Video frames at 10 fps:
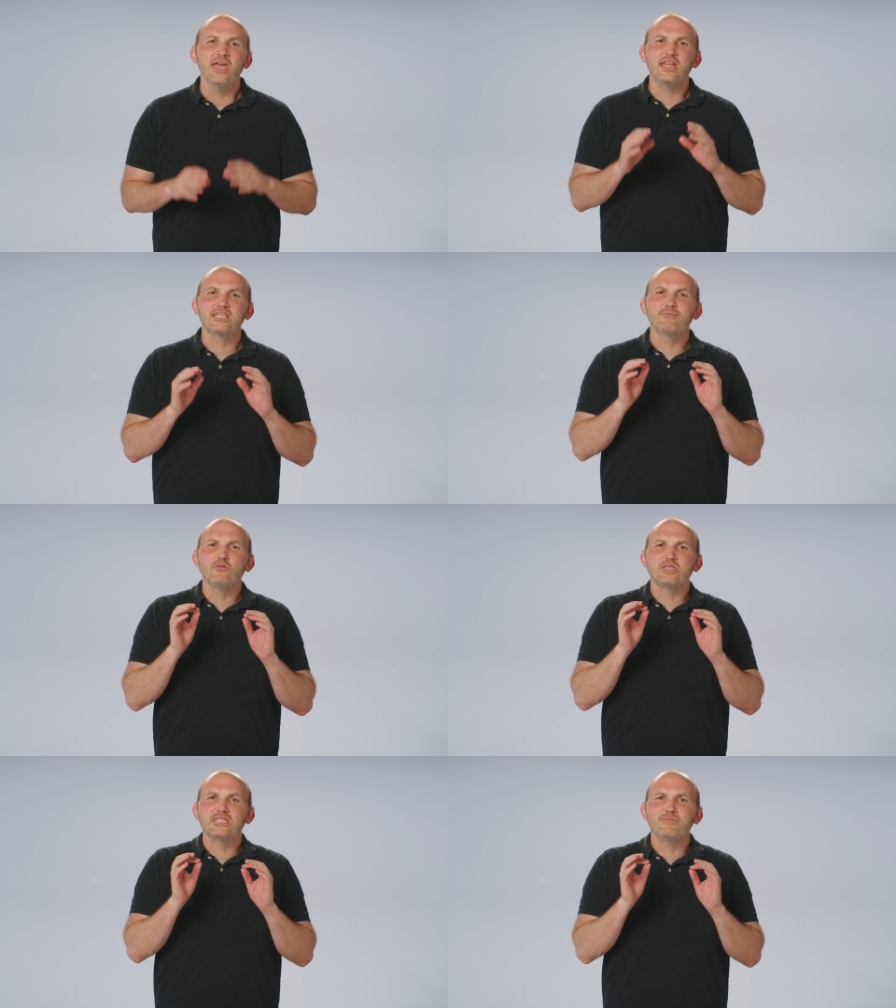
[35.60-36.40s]
It
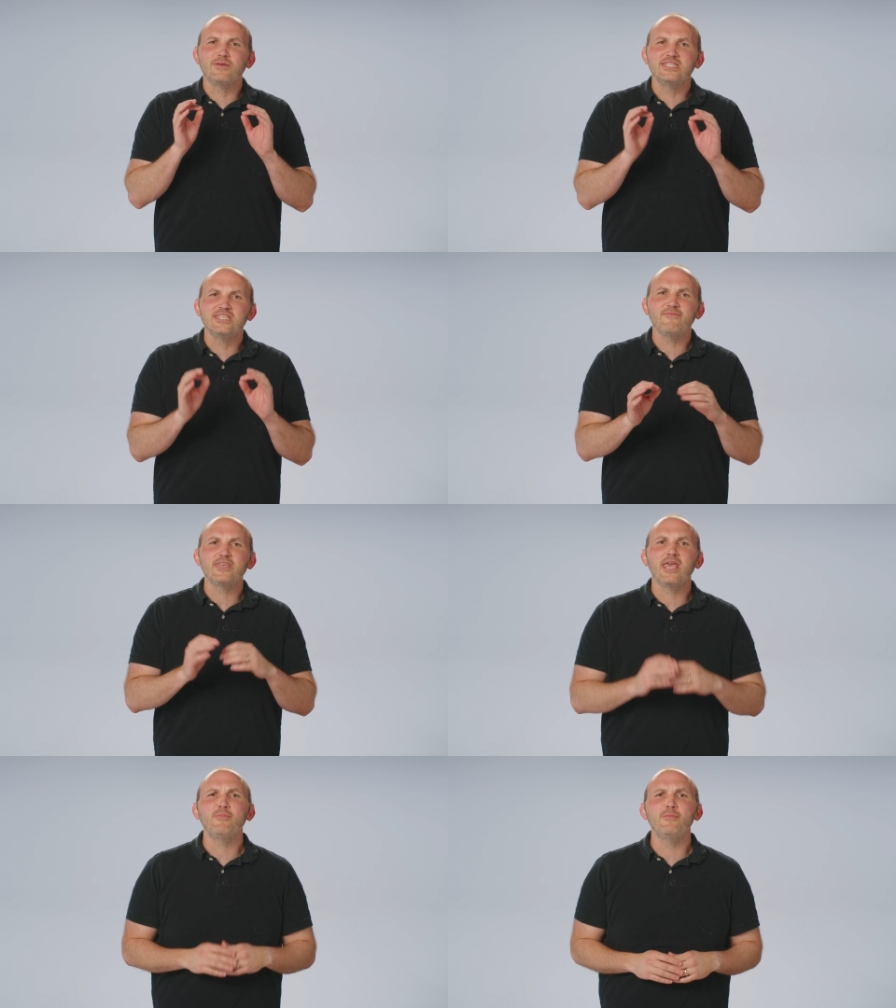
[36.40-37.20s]
exposes
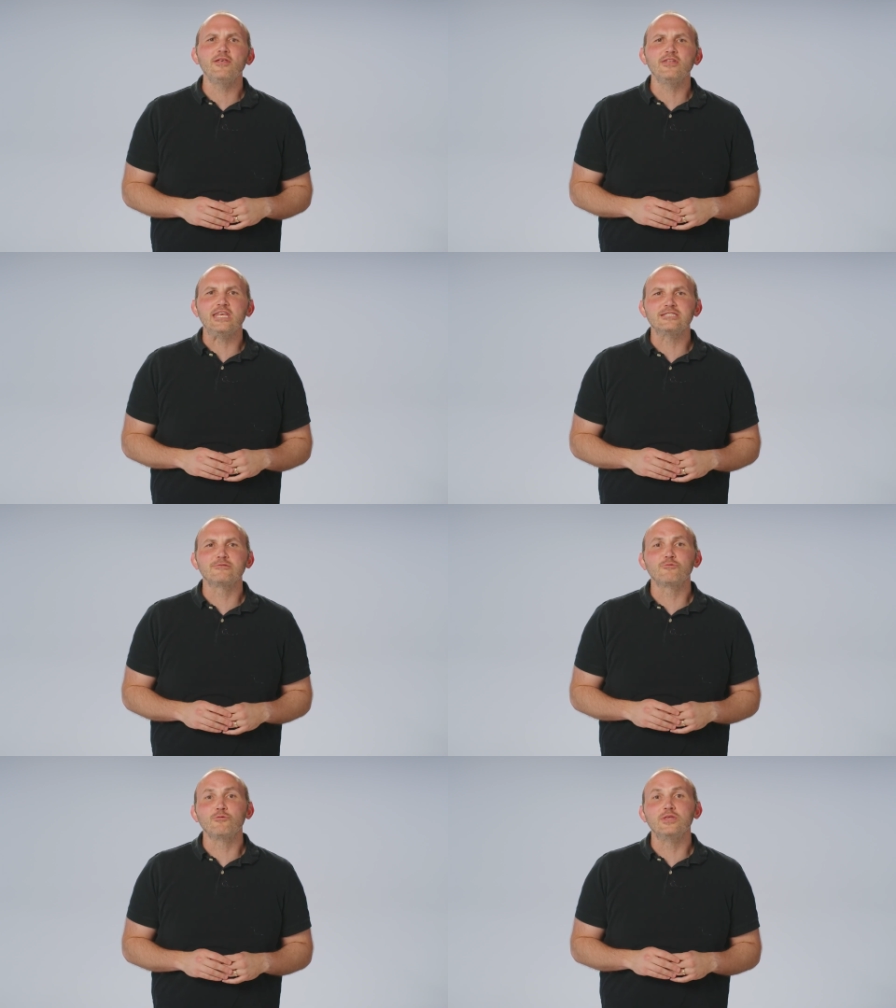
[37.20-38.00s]
specific
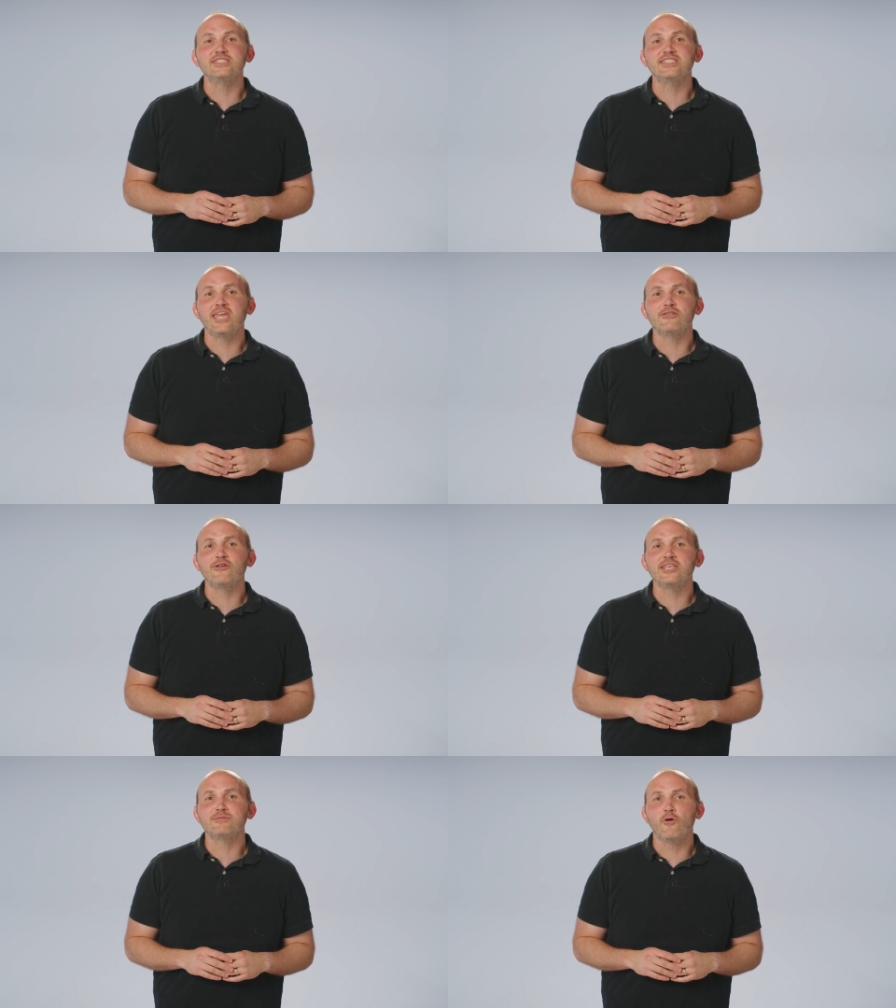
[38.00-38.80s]
capabilities through the
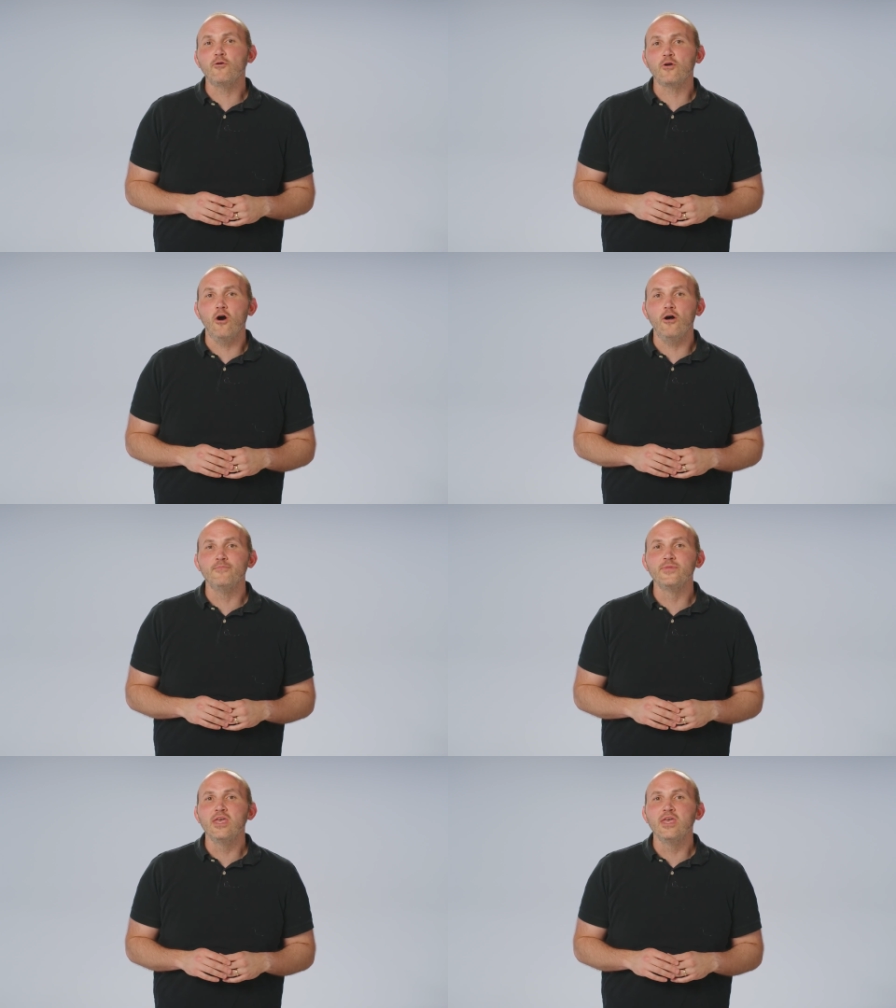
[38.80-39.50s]
standardized protocol,